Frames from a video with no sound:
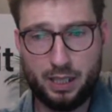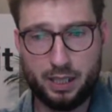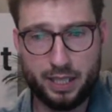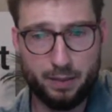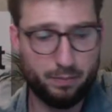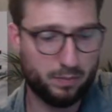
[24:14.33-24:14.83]

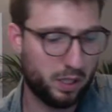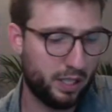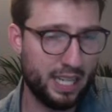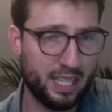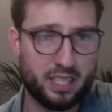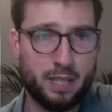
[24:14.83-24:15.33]
Yep. So you
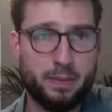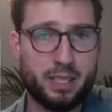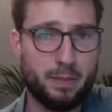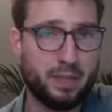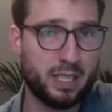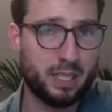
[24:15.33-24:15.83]
got a summons.
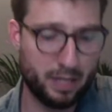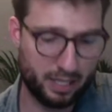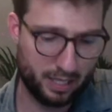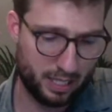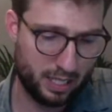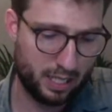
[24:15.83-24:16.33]
That means
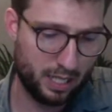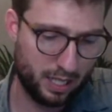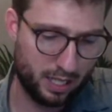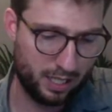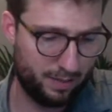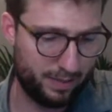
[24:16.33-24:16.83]

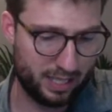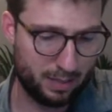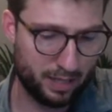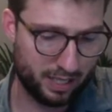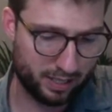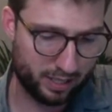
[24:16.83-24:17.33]
you've
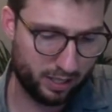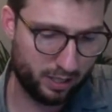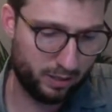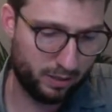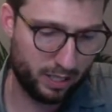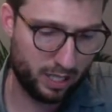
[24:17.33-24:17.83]
been
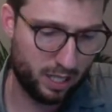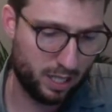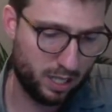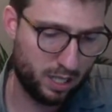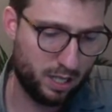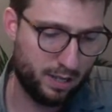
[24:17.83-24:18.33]
sued
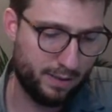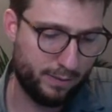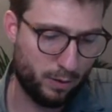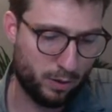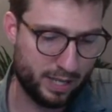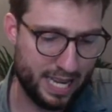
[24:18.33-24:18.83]

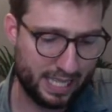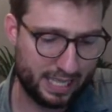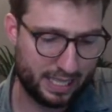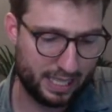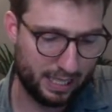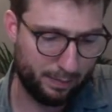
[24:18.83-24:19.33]
for debt.